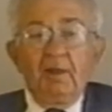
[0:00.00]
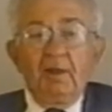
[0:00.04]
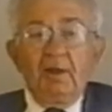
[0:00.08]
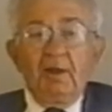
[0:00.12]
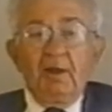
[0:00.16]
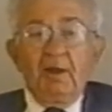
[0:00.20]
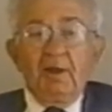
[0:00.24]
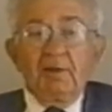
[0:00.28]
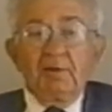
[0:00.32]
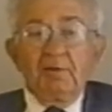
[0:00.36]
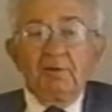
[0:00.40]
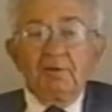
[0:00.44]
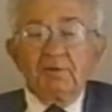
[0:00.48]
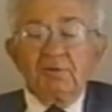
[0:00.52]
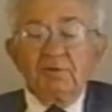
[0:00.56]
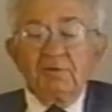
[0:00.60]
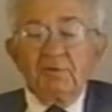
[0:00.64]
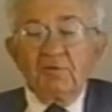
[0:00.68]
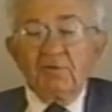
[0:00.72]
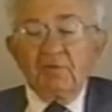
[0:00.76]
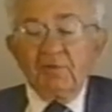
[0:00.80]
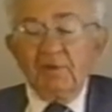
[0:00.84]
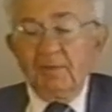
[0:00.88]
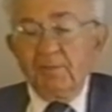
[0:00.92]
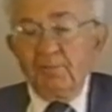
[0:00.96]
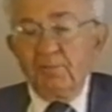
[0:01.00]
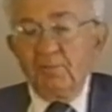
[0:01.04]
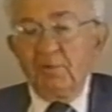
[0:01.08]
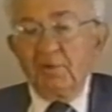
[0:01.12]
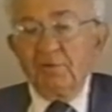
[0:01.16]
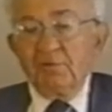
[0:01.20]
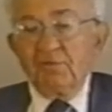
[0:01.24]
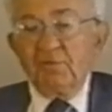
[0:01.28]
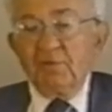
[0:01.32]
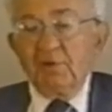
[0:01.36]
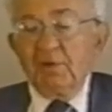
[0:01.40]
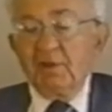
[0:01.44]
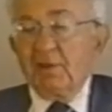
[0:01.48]
I looked this up
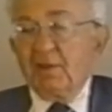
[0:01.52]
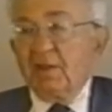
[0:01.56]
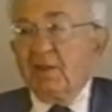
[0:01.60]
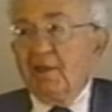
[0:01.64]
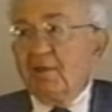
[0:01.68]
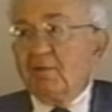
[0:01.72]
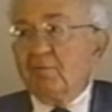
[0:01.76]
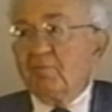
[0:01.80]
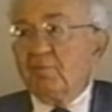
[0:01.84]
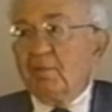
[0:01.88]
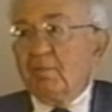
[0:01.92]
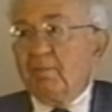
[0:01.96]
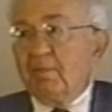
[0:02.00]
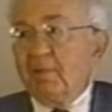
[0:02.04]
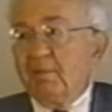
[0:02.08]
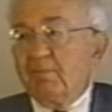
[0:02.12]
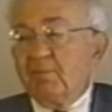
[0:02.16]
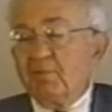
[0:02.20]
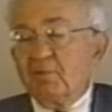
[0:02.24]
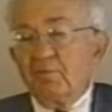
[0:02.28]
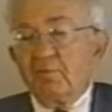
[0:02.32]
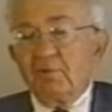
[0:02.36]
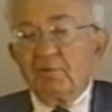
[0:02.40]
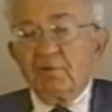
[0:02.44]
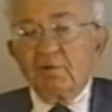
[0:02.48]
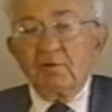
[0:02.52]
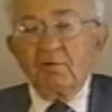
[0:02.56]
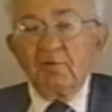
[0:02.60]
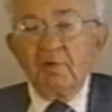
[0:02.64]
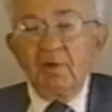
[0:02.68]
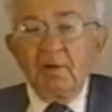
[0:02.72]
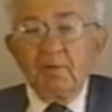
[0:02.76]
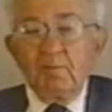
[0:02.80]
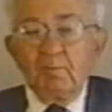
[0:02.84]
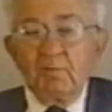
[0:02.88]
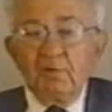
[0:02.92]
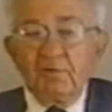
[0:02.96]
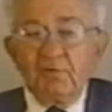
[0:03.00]
once. I can't remember whether
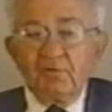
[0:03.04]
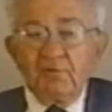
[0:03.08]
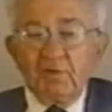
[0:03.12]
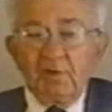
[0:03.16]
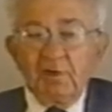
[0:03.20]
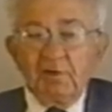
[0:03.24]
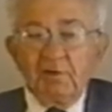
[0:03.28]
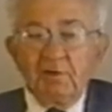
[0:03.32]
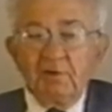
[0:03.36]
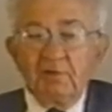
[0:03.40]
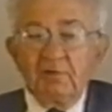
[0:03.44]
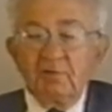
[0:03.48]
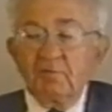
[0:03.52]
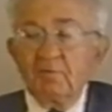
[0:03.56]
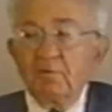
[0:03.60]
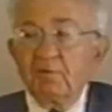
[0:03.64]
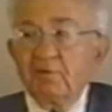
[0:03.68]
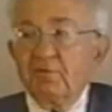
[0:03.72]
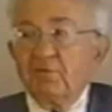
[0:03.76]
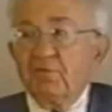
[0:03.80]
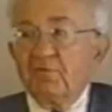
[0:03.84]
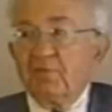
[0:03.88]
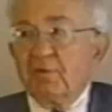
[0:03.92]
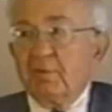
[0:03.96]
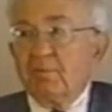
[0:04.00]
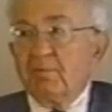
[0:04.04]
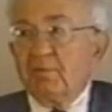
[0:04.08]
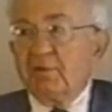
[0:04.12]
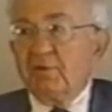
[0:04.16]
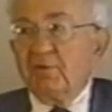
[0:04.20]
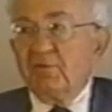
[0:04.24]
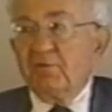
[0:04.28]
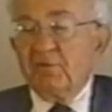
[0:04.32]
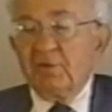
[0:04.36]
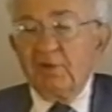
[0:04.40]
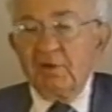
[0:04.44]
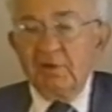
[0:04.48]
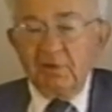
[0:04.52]
Cromwell said it or whether somebody
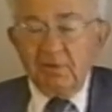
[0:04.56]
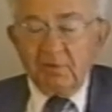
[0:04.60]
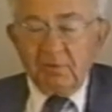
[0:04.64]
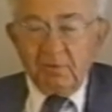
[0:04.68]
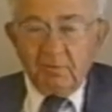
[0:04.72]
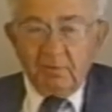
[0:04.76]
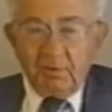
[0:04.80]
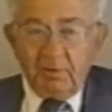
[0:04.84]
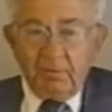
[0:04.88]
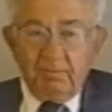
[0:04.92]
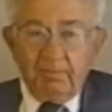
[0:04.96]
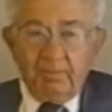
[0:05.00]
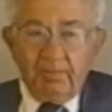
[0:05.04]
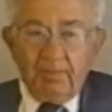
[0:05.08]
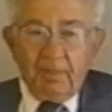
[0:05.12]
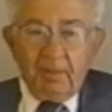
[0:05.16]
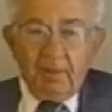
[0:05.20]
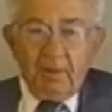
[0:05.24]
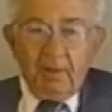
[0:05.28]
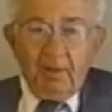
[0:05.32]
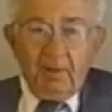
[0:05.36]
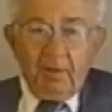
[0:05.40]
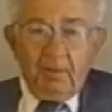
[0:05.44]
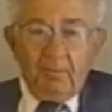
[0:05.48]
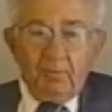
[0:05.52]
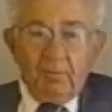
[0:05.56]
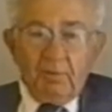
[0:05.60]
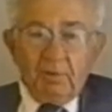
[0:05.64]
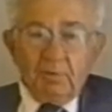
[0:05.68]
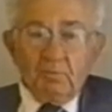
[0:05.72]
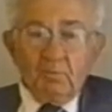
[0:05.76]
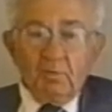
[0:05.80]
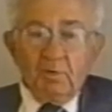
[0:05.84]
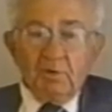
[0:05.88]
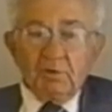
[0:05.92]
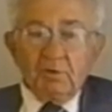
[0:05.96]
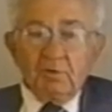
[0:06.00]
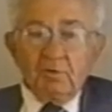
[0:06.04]
said it to him. But
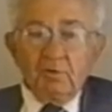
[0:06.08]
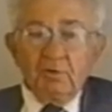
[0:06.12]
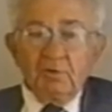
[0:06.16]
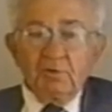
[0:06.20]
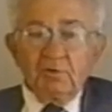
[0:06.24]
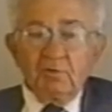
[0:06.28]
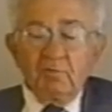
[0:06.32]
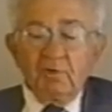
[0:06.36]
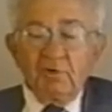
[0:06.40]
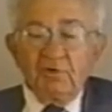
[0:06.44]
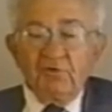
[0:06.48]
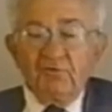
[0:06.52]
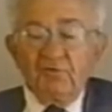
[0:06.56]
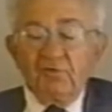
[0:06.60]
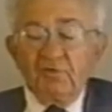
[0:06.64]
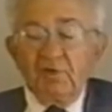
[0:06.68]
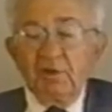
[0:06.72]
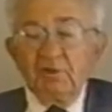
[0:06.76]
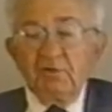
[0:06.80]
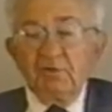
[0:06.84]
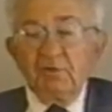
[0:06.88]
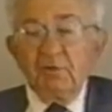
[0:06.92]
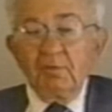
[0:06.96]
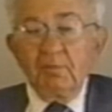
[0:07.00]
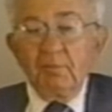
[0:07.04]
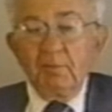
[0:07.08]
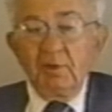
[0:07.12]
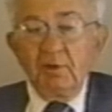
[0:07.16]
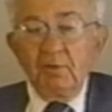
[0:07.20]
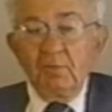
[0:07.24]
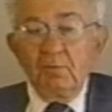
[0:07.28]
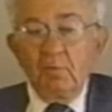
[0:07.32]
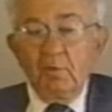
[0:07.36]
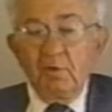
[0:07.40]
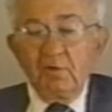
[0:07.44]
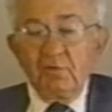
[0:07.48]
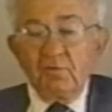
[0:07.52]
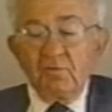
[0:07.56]
what Goodrich said to me
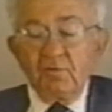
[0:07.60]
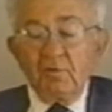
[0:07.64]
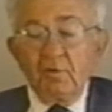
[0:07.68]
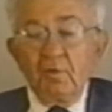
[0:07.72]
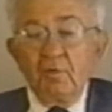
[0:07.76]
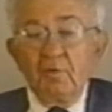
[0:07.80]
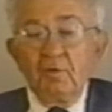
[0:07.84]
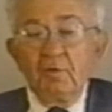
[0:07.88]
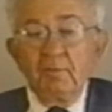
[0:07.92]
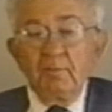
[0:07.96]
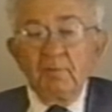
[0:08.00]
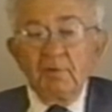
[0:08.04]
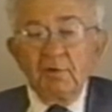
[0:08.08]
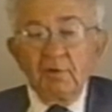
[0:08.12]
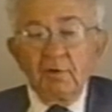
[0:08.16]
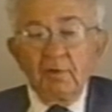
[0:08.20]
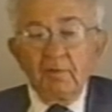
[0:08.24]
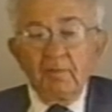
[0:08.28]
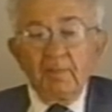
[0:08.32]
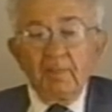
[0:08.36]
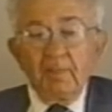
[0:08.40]
was, Homer,